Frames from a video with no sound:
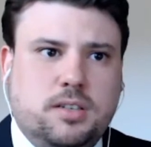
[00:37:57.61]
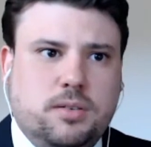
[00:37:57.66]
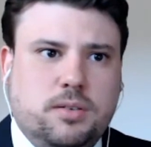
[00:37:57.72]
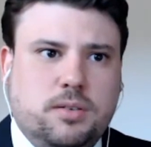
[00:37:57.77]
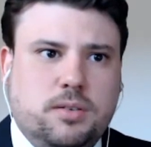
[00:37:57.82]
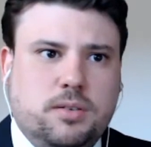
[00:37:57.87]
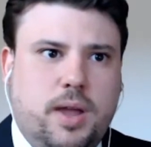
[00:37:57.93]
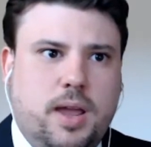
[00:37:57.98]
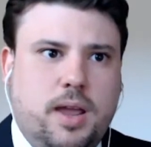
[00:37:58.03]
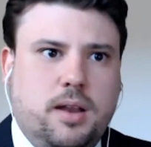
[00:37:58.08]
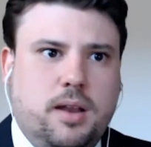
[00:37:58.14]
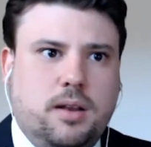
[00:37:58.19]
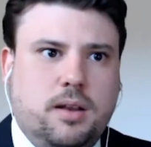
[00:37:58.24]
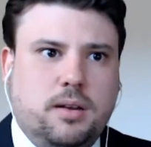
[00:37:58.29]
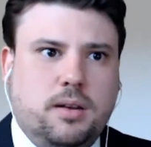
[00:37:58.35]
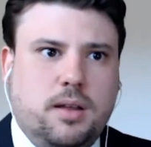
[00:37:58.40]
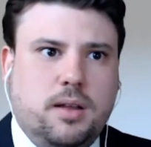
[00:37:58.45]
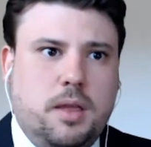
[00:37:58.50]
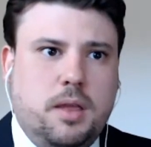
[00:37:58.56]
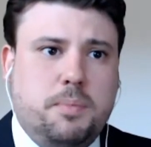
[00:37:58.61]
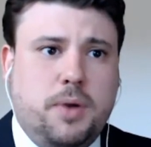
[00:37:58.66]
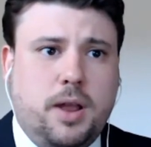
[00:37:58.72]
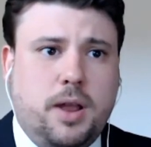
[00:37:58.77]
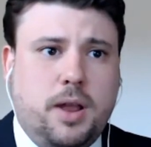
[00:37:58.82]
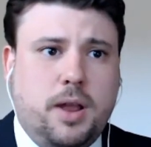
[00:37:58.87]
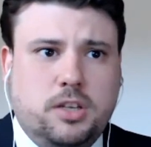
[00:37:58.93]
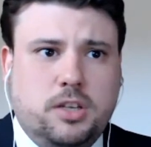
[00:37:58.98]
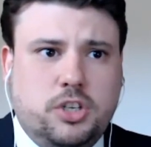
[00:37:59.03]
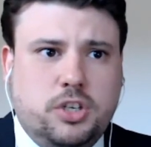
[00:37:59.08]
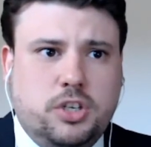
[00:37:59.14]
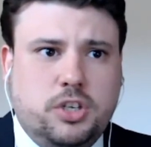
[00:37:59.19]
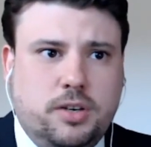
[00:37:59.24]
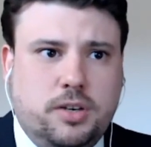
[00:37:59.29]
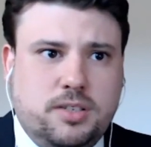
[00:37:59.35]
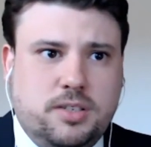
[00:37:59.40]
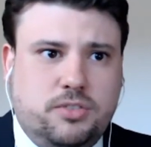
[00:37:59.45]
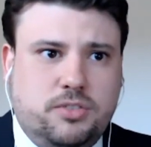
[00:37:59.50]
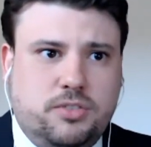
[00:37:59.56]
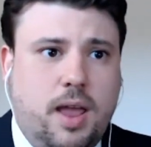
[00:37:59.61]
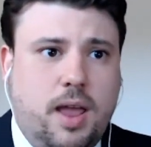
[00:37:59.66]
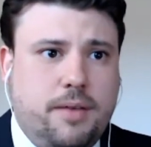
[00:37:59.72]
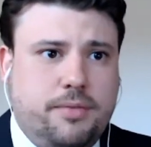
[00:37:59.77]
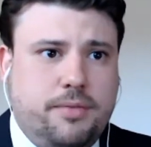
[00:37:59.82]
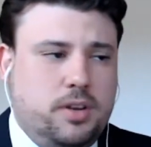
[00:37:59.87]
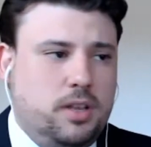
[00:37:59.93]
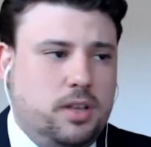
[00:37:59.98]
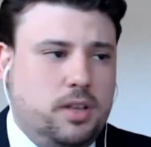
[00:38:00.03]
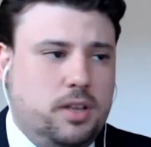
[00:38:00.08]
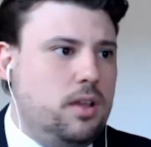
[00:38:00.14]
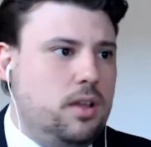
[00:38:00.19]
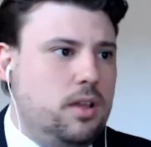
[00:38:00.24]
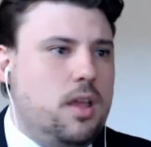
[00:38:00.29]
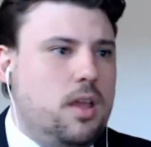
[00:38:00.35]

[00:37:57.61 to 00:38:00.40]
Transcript: when a practitioner is drafting